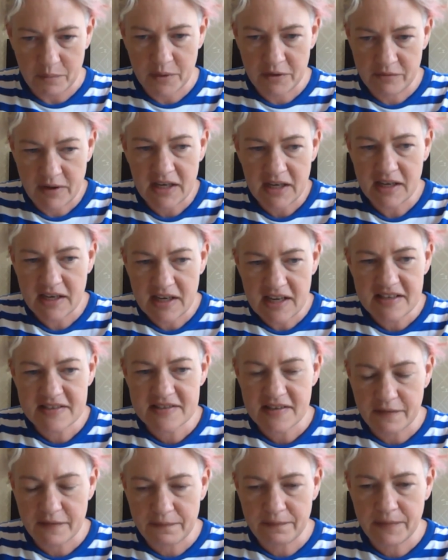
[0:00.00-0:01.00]
We really need
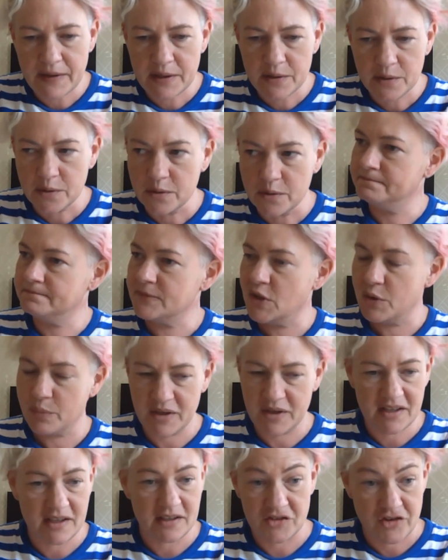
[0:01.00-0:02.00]
to feel that we're
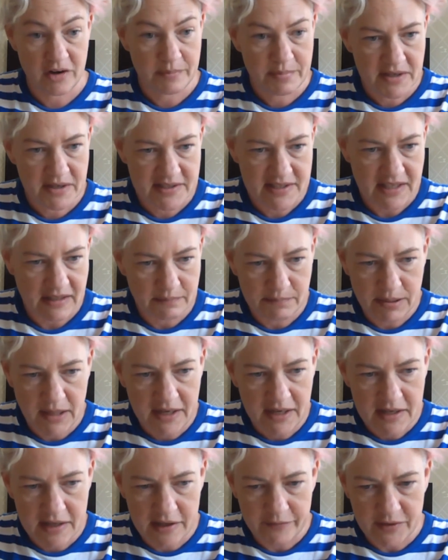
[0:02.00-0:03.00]
contributing,
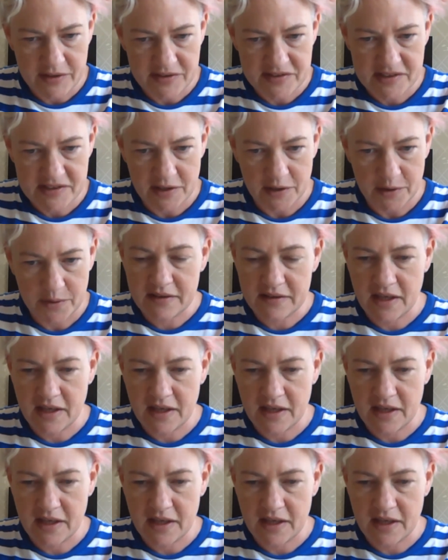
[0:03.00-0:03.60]
plenty of us do.